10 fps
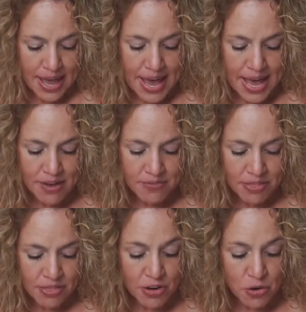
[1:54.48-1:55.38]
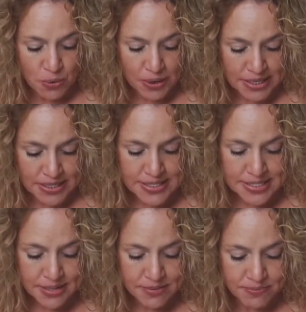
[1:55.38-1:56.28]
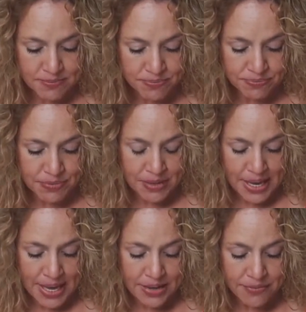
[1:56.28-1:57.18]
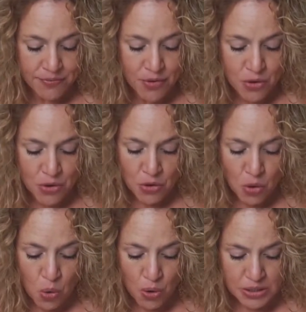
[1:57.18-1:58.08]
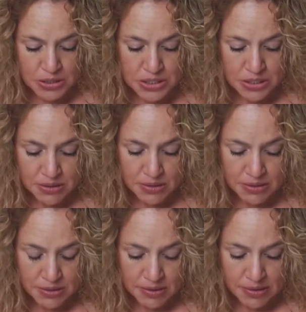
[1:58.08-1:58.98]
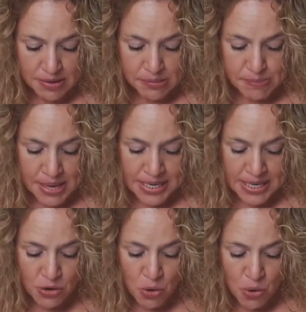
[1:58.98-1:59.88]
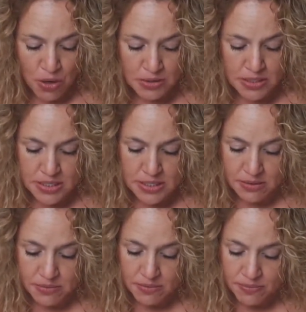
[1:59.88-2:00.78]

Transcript: Have the quiz. A full court. Many courts.